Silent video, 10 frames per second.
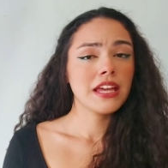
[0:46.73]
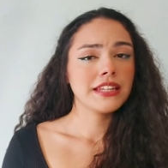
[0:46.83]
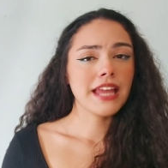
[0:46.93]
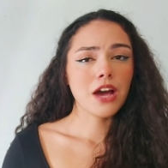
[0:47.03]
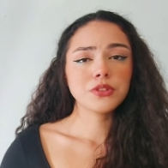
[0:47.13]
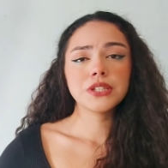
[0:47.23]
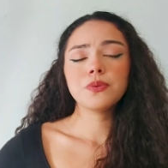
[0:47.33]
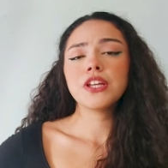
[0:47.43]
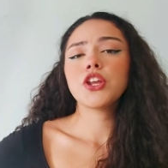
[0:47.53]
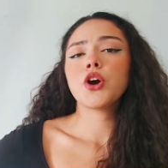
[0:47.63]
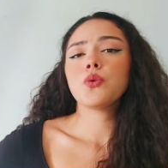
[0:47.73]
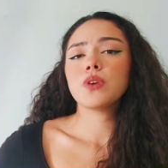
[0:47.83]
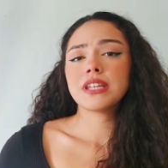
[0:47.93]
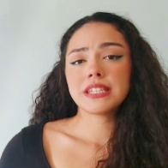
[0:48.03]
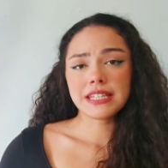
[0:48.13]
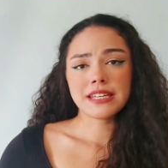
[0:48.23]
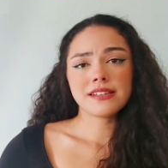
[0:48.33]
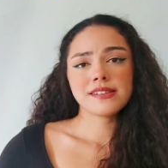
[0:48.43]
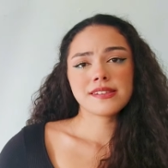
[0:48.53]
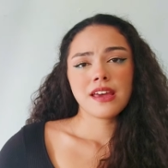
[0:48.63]
Now that we know what it
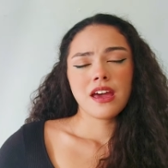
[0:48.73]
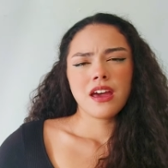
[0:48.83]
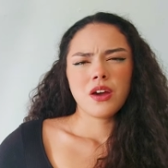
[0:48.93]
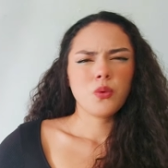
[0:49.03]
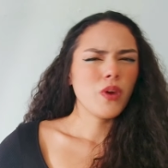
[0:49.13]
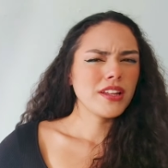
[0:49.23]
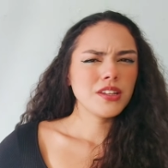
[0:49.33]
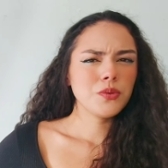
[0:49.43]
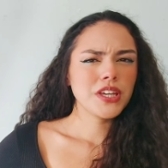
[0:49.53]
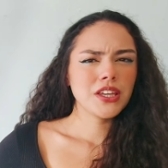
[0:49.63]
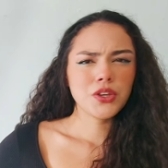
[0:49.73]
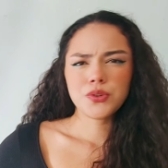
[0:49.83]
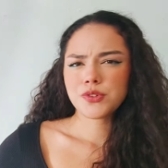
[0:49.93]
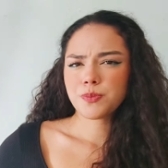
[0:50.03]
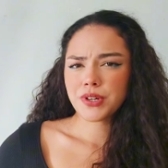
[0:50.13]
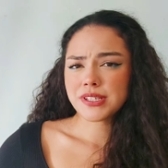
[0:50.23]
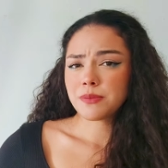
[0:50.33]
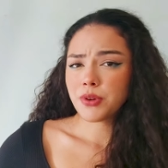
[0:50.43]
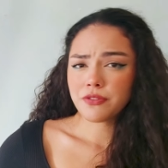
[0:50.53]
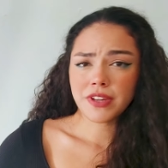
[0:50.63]
is, when do we use
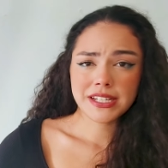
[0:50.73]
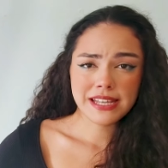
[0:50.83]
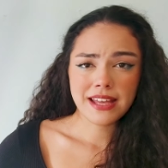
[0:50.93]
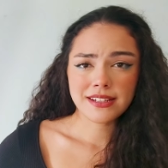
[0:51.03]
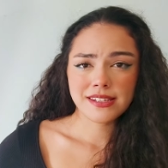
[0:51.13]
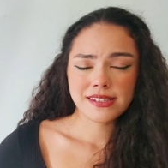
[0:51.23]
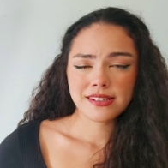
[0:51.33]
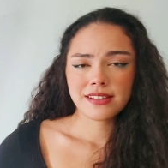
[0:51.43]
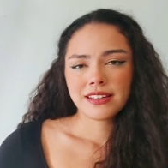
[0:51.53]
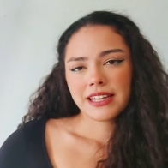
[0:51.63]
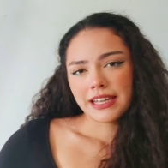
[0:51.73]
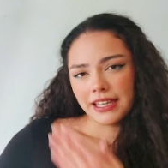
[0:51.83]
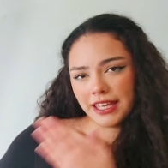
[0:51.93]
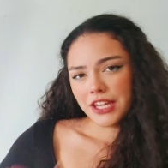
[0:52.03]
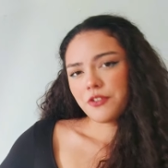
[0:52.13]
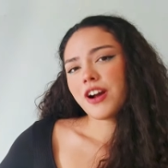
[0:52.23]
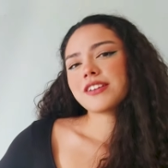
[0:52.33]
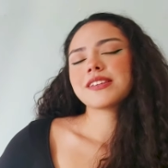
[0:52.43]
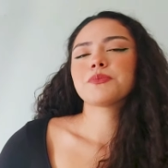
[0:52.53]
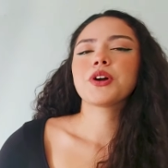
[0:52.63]
present perfect tense? Here
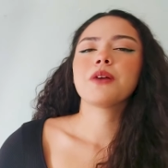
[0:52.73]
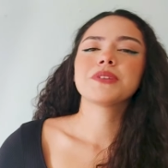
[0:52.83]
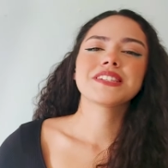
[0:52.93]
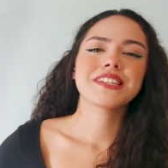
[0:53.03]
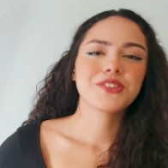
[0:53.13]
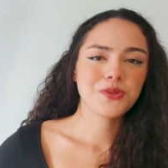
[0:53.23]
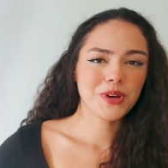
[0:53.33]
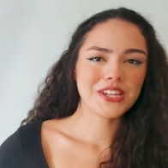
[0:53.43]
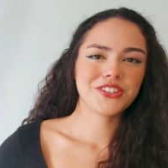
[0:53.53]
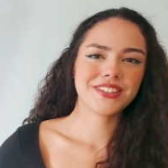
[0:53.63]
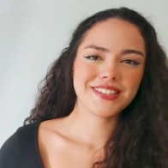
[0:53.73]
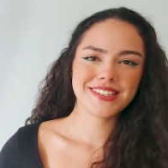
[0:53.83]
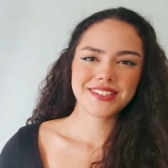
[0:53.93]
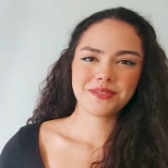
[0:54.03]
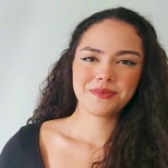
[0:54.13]
are some common situations.